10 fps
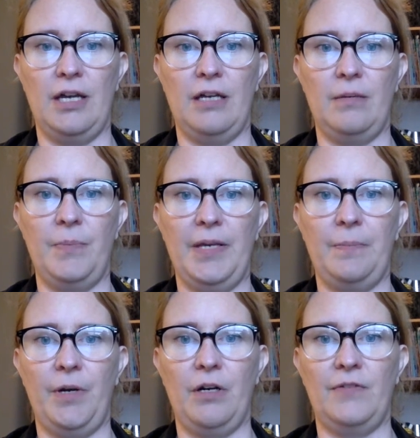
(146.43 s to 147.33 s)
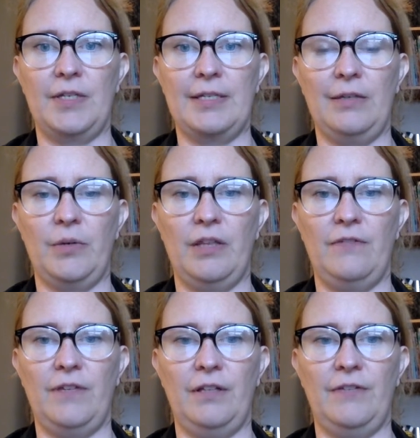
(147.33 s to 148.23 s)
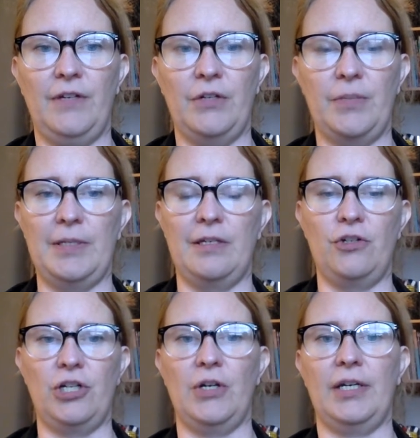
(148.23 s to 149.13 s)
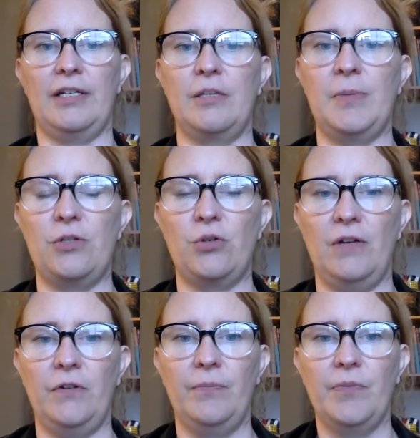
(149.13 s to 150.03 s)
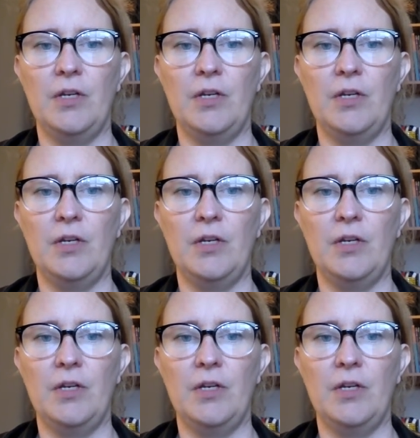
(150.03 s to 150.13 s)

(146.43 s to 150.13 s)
and a big part of accelerating the field of aerospace engineering into space travel.